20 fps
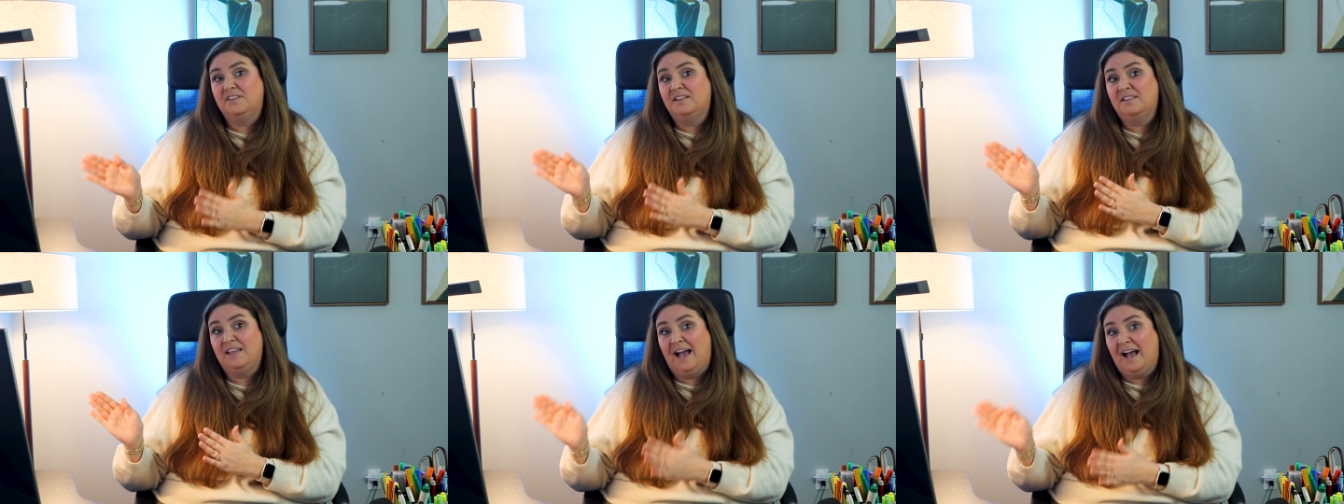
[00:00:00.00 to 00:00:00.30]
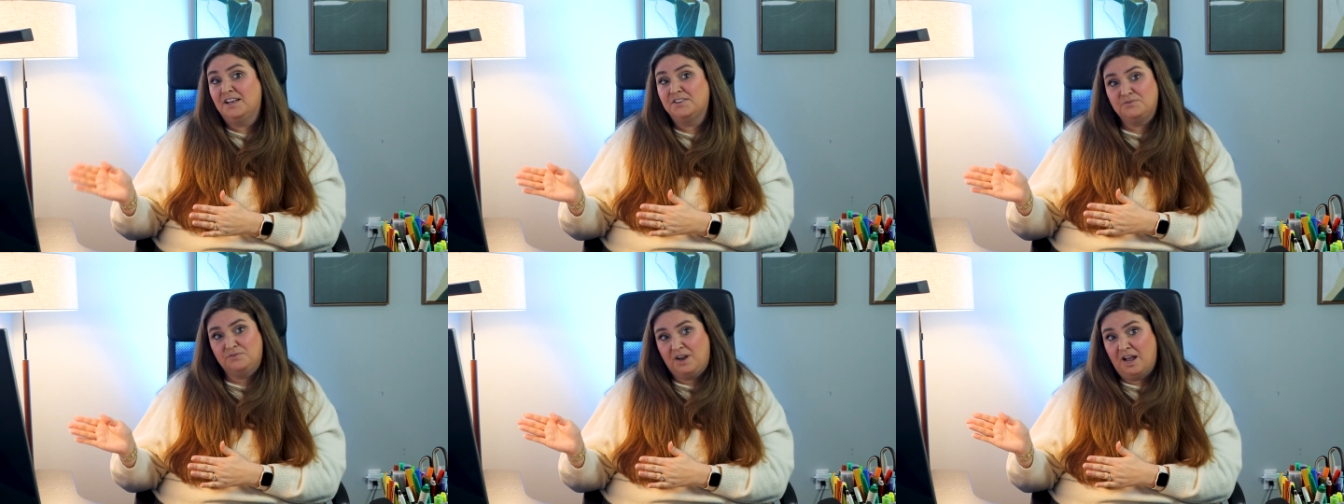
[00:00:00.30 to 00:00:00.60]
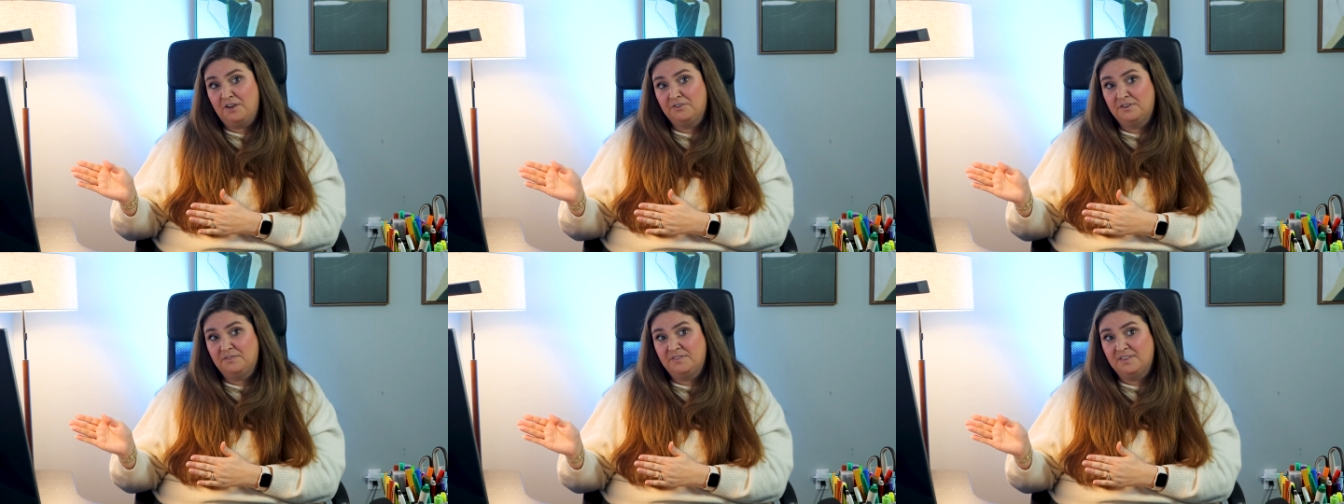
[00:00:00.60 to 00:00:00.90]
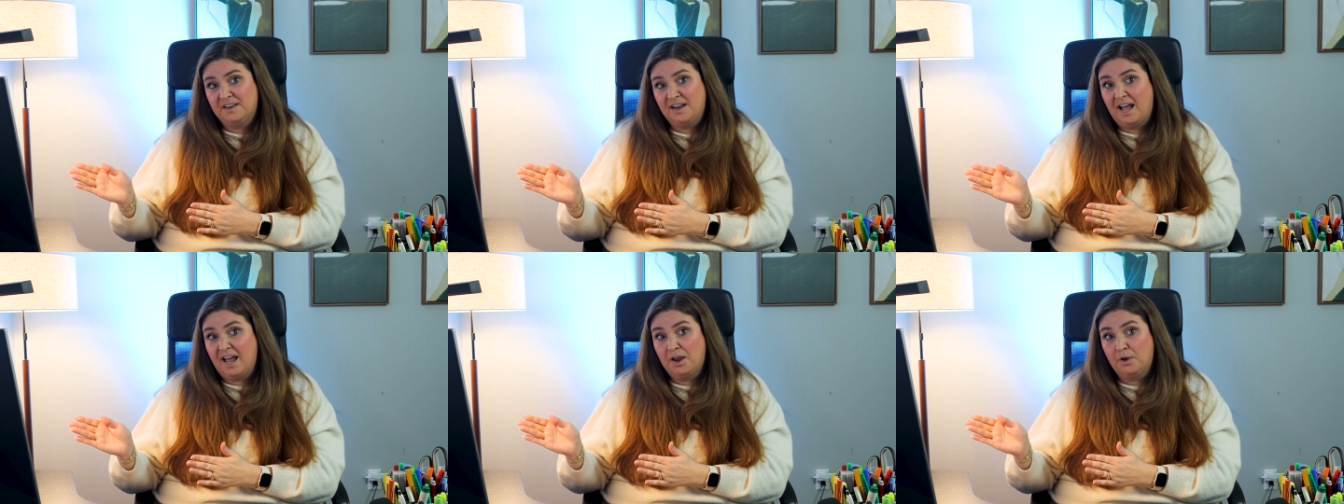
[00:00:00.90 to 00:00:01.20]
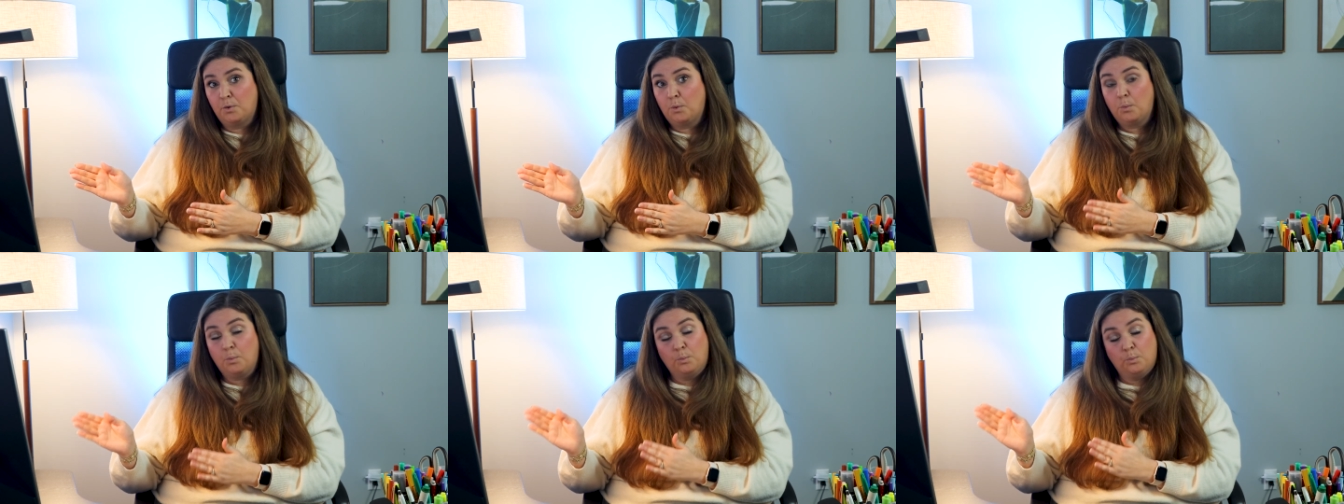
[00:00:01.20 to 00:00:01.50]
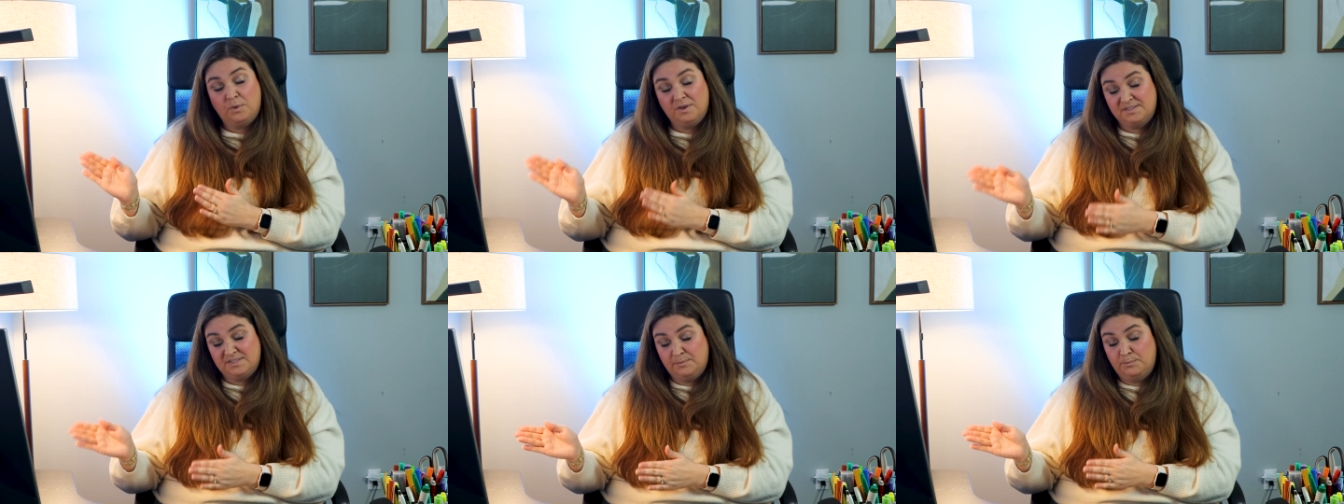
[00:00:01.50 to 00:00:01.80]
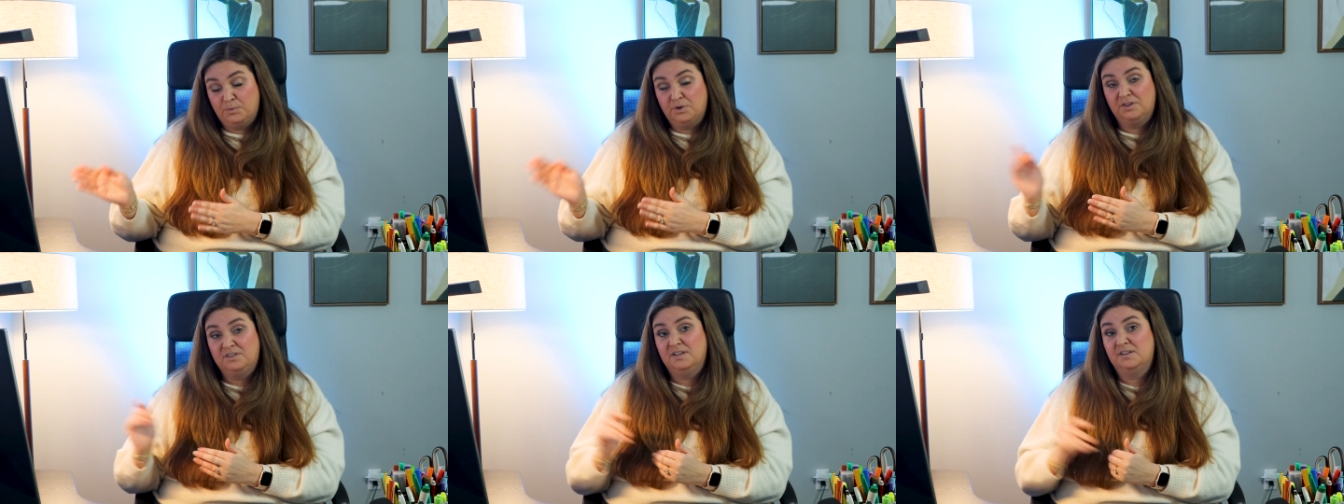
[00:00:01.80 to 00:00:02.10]
the last round of the night
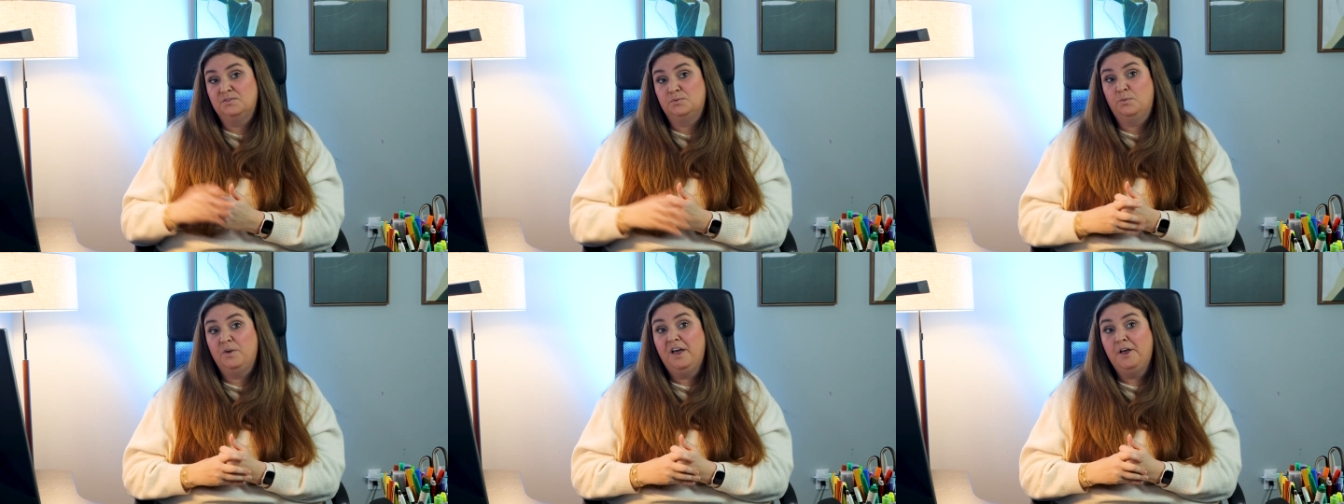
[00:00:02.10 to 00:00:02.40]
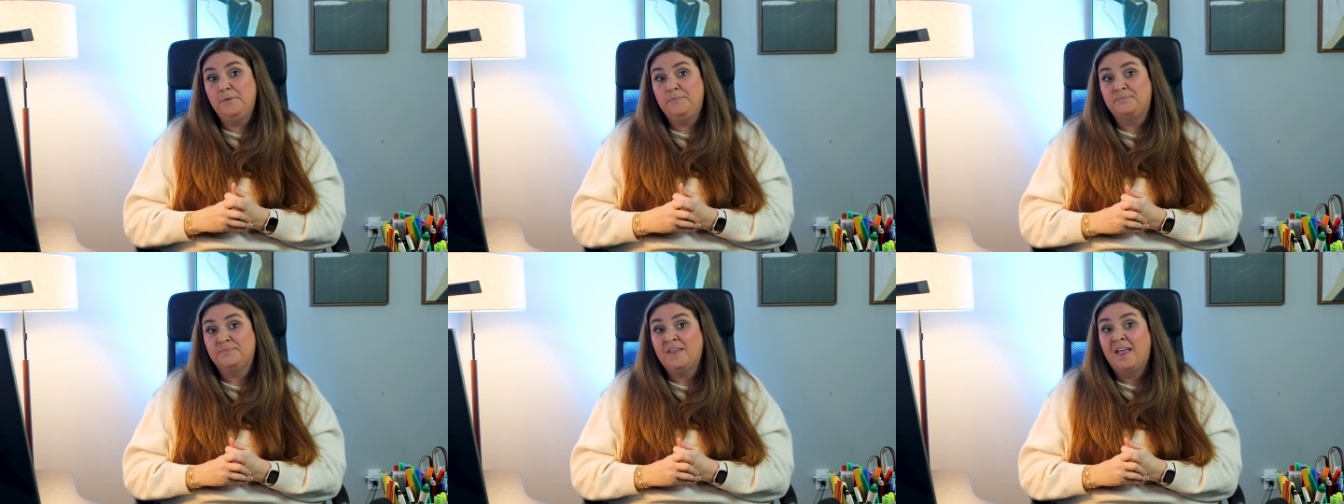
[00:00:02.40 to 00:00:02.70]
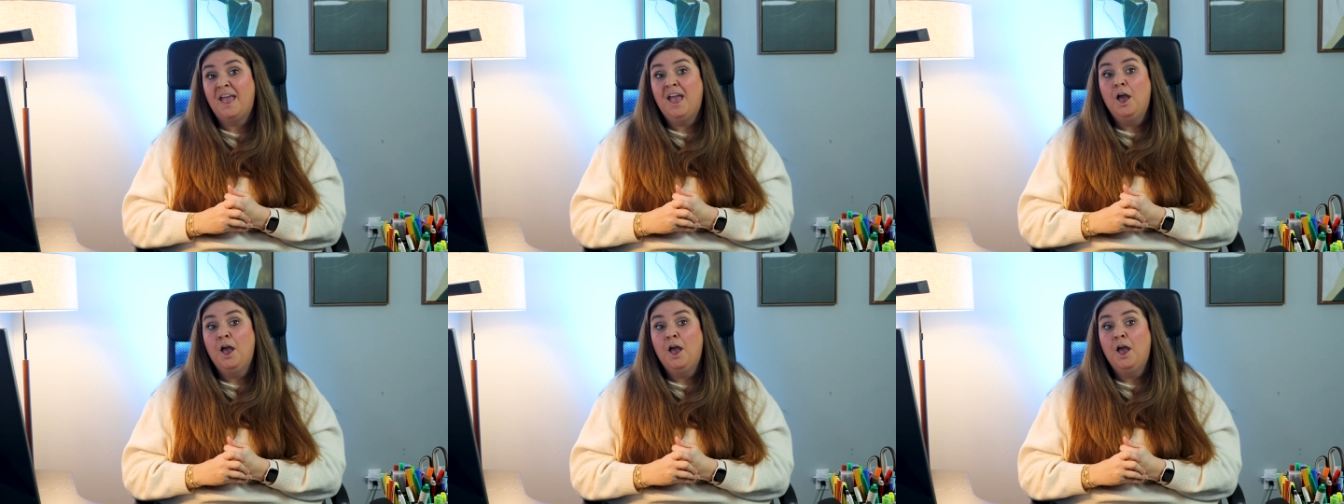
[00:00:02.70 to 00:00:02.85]
wasn't booked as well.